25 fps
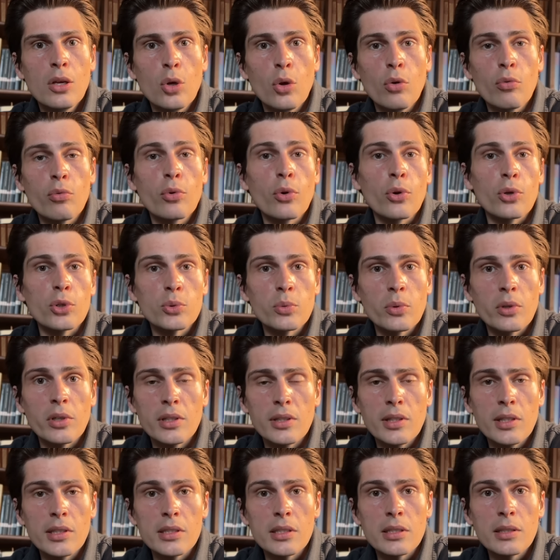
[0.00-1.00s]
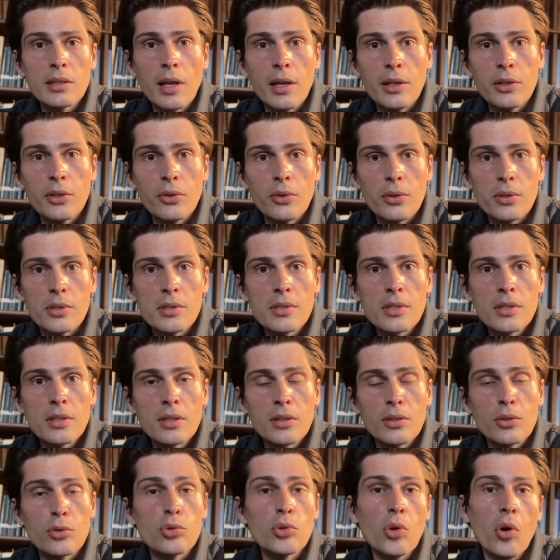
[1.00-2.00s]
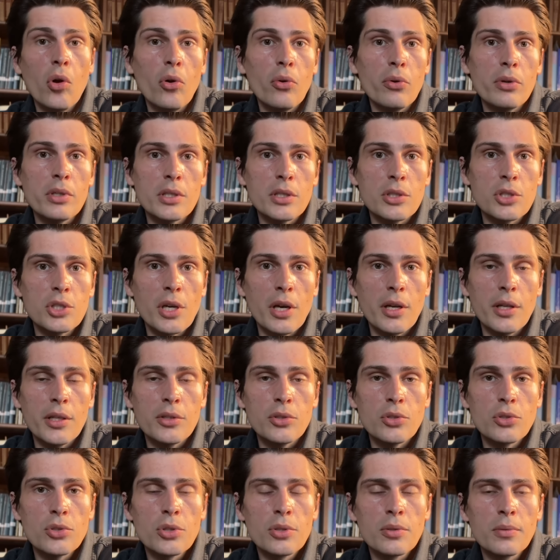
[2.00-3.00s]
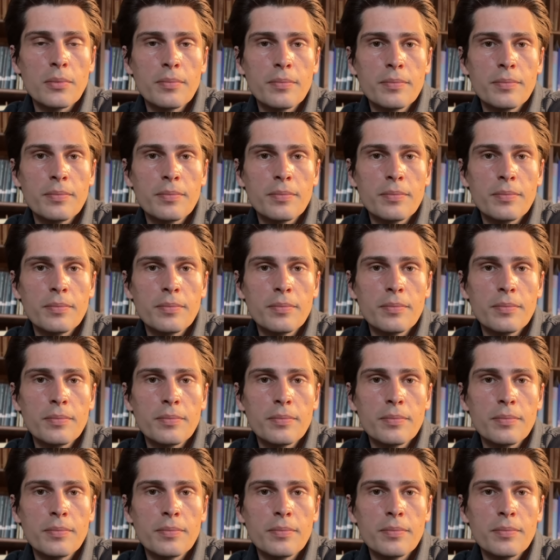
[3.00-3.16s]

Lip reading: Of course, what it doesn't tell you is there's always a challenge.